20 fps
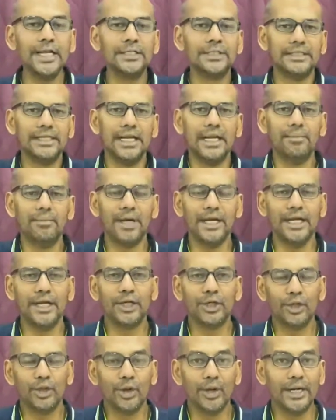cinnamon
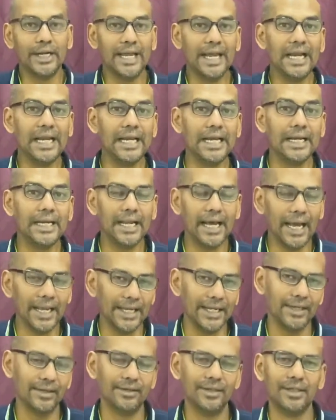into your daily
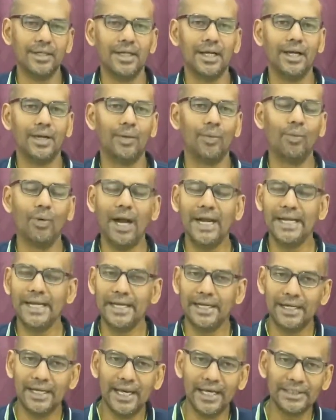diet, what
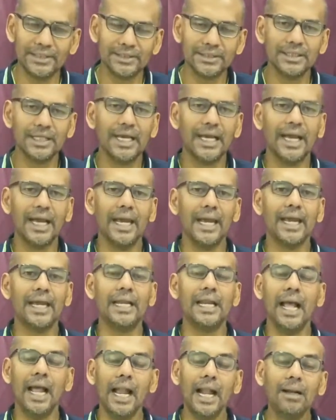it does, it
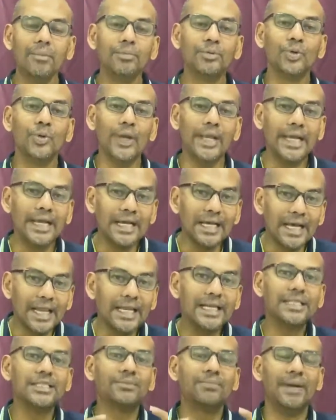helps to
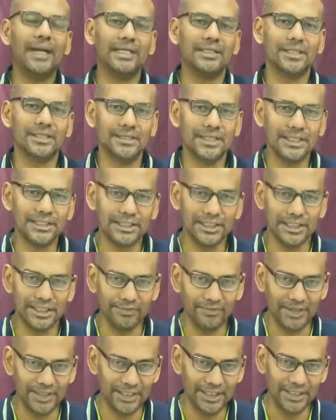increase back the
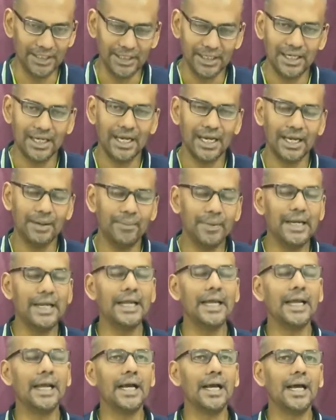sensitivity.
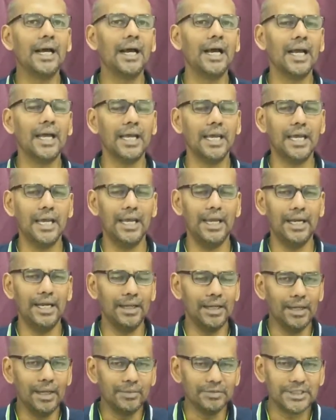Meaning, in
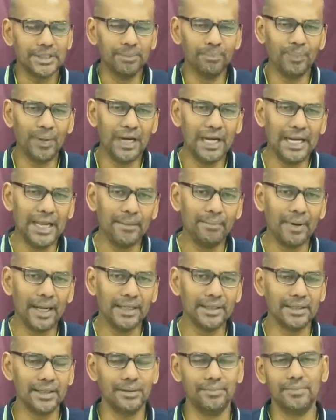a simple
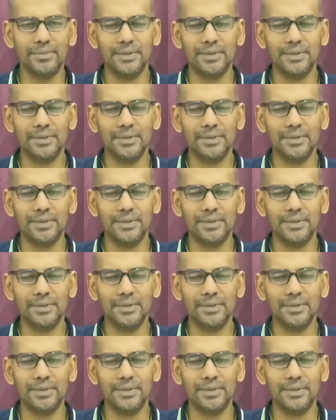layman term,